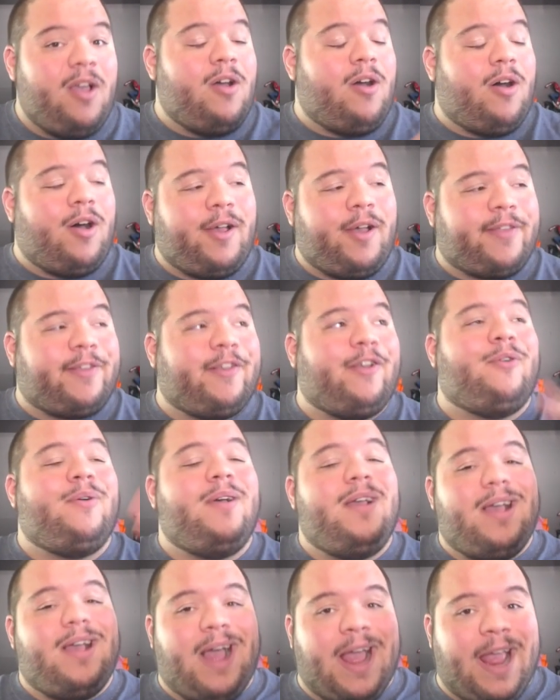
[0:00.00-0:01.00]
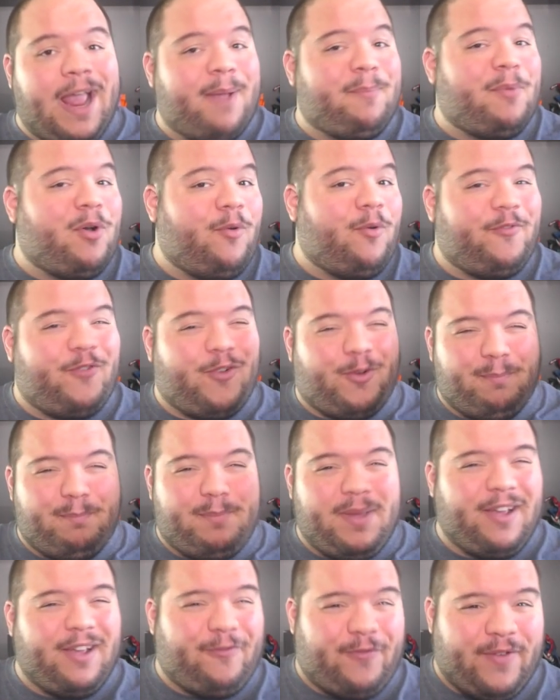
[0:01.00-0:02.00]
Also, I am hopeful,
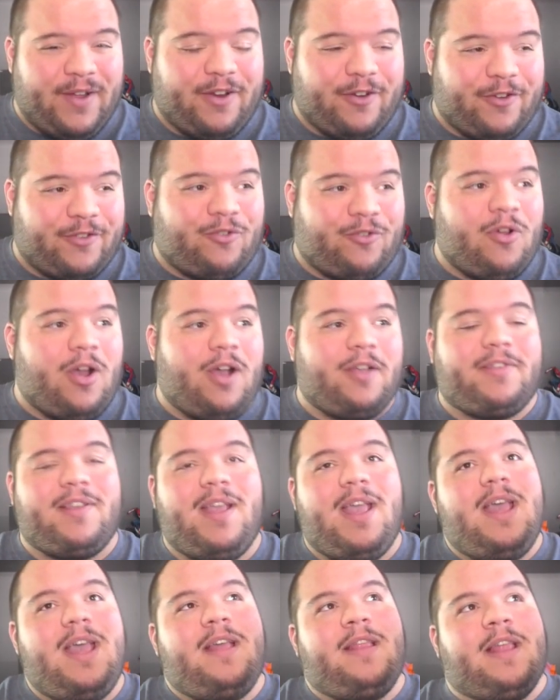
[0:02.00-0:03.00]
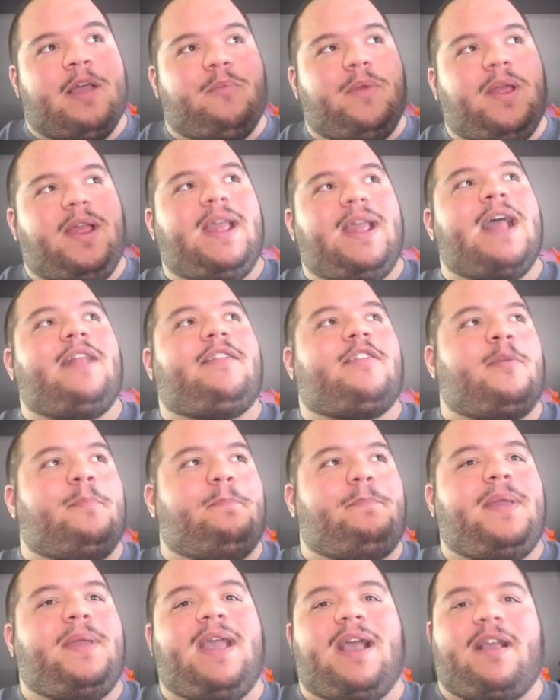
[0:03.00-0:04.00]
big fingers crossed, that we get some
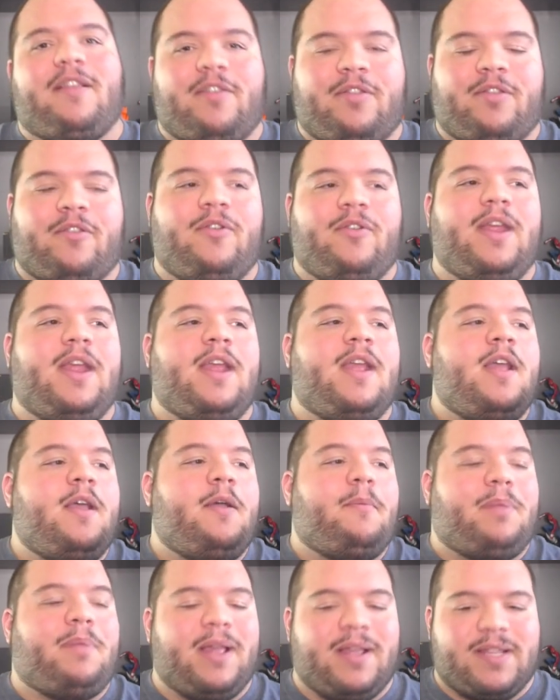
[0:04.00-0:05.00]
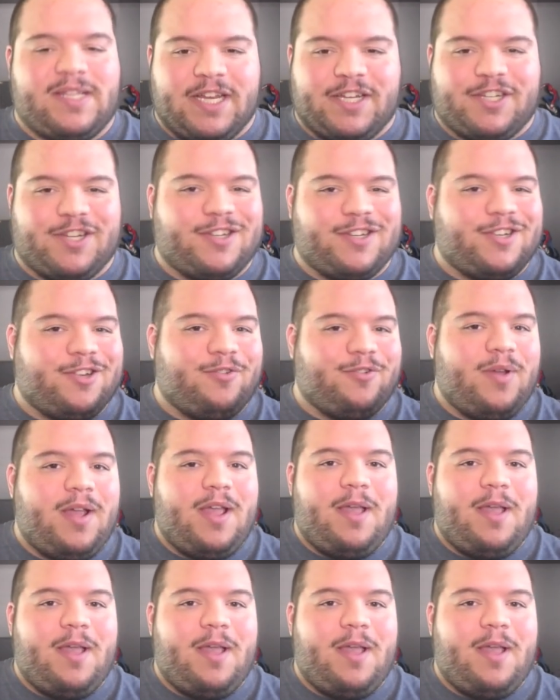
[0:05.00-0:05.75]
PS3, PlayStation 2